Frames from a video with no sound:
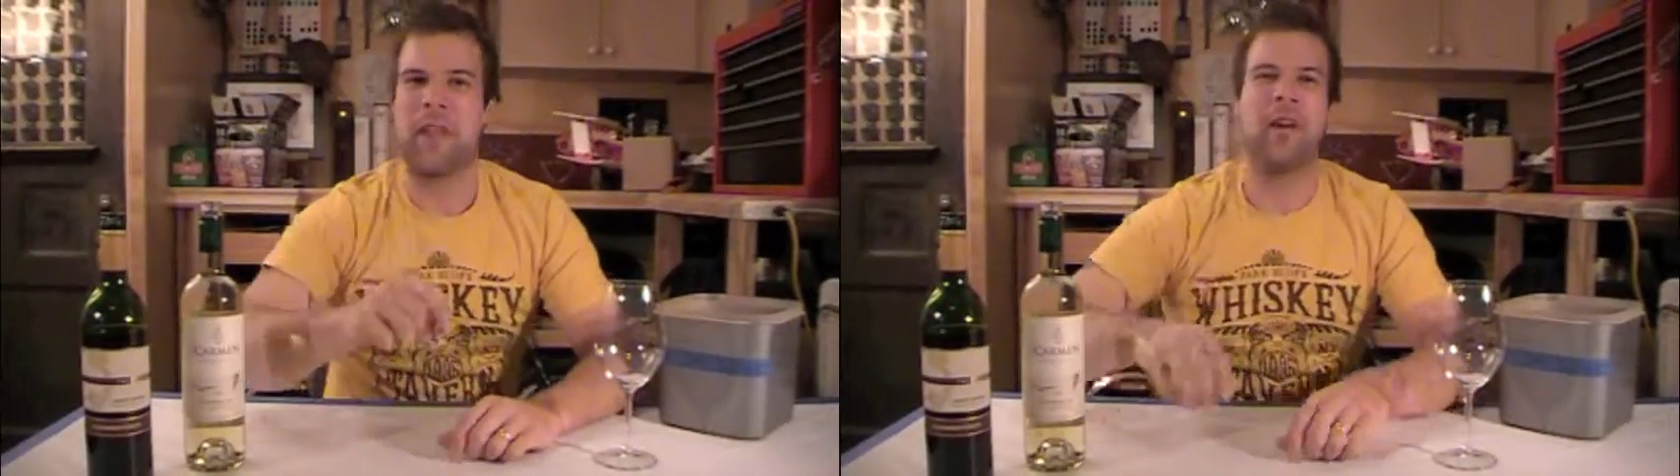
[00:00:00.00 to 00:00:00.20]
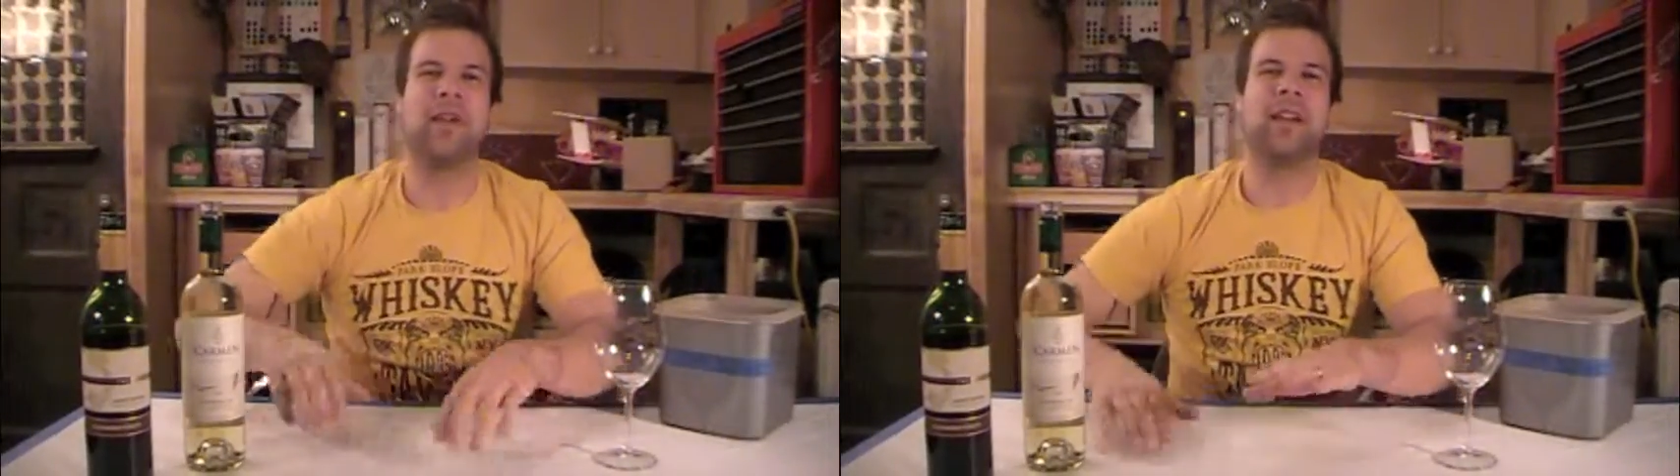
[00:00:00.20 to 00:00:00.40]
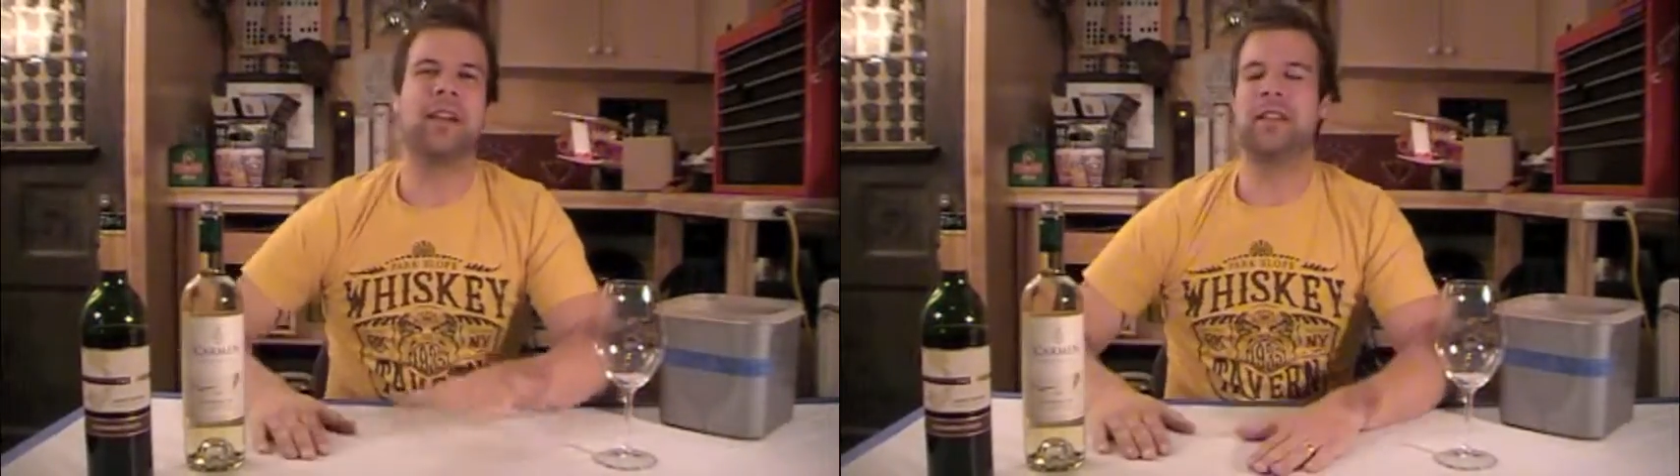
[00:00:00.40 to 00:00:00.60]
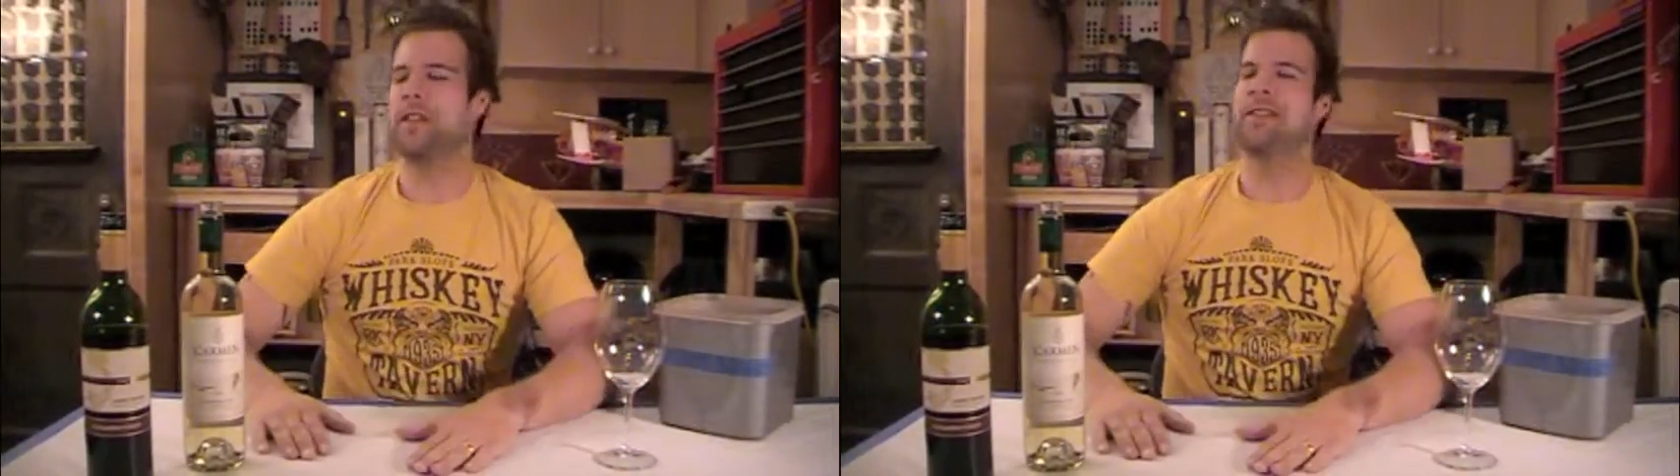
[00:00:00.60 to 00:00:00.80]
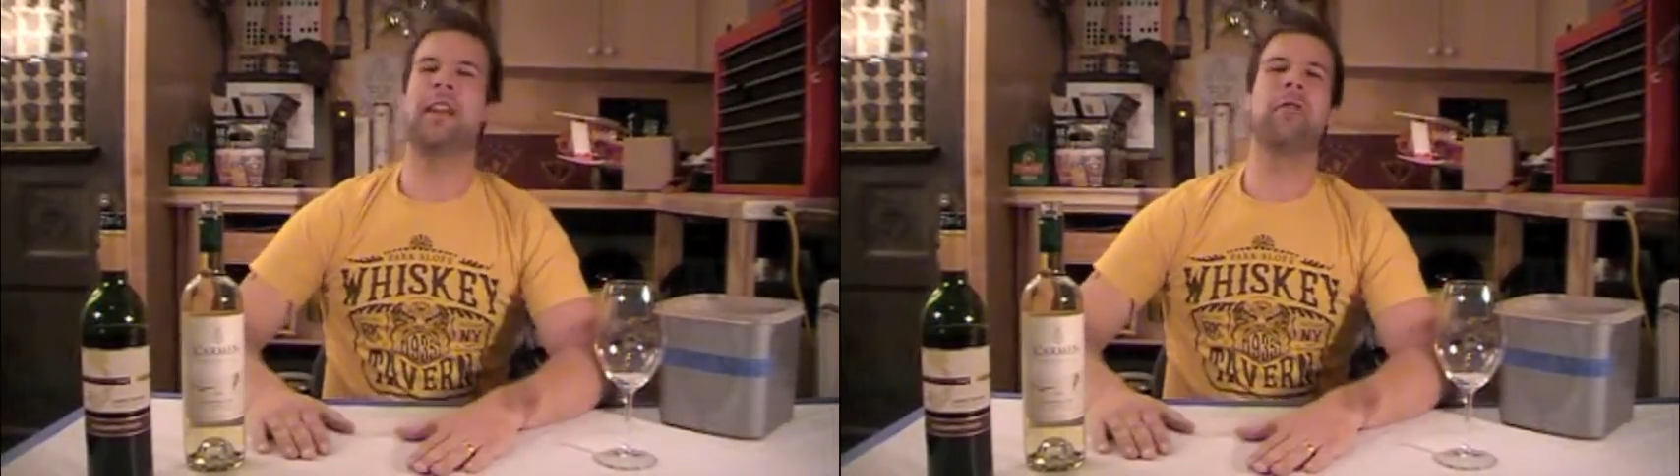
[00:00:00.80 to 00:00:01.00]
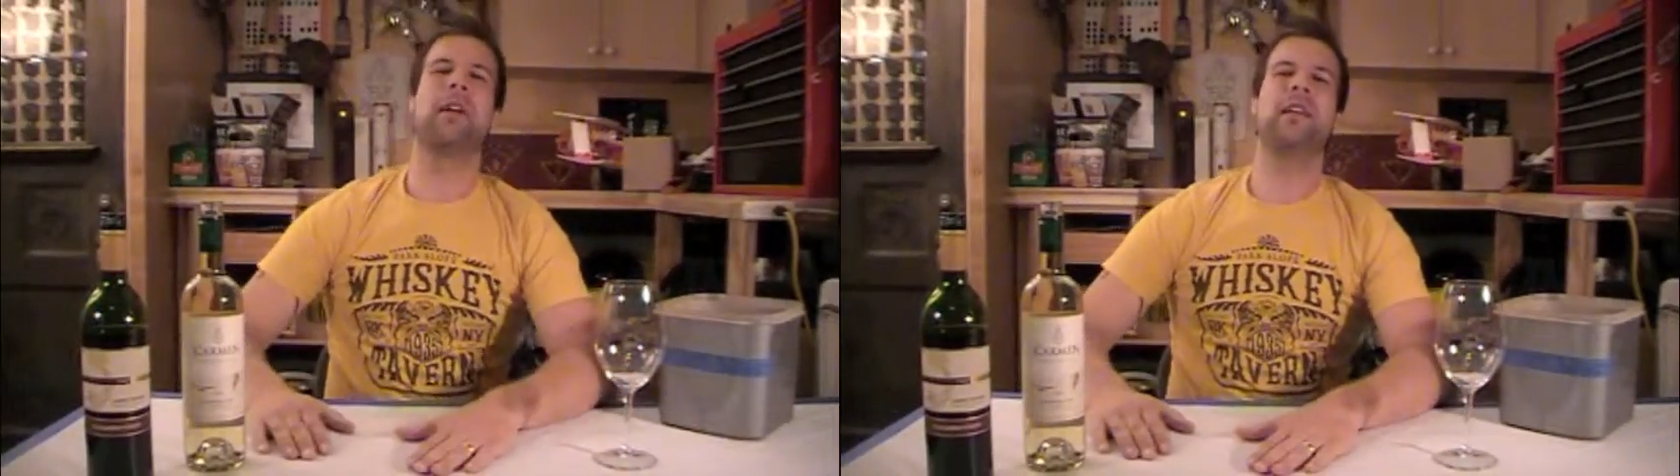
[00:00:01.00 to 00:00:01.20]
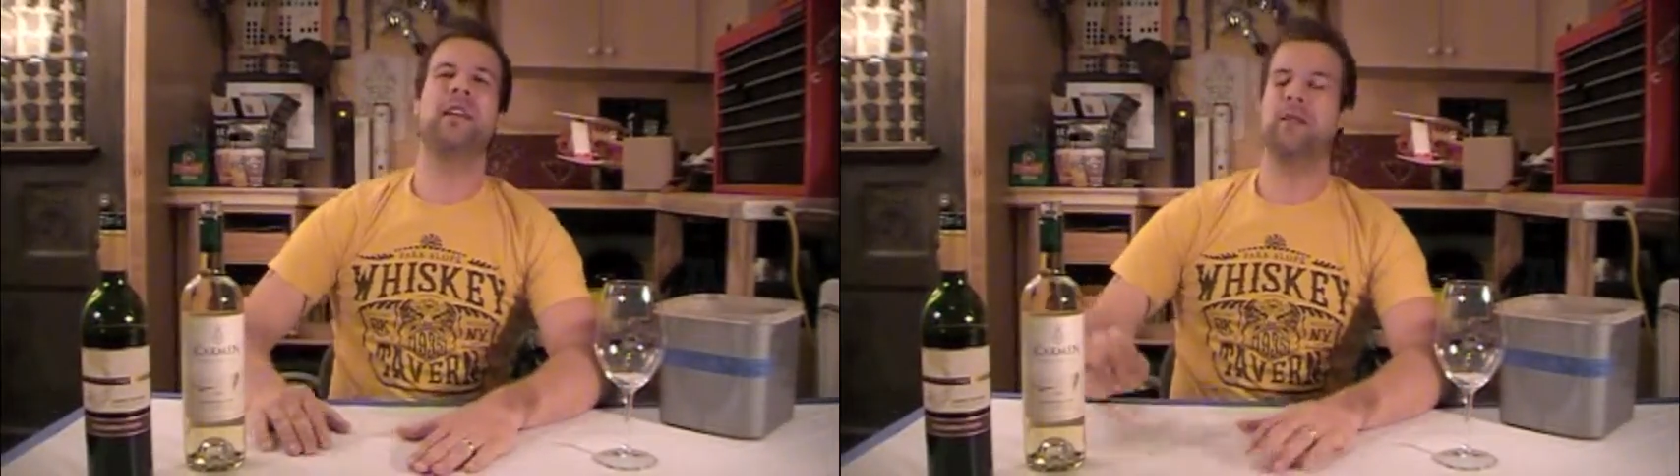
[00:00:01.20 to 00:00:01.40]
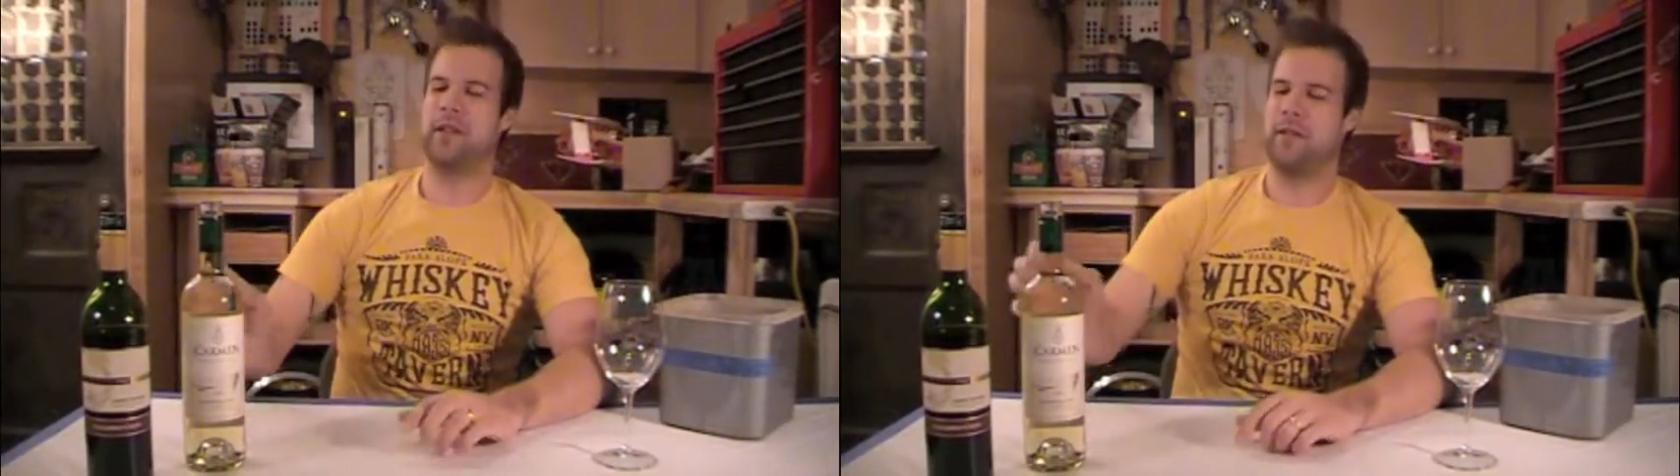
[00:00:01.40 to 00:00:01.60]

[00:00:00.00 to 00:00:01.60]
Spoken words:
Alright, let's get right into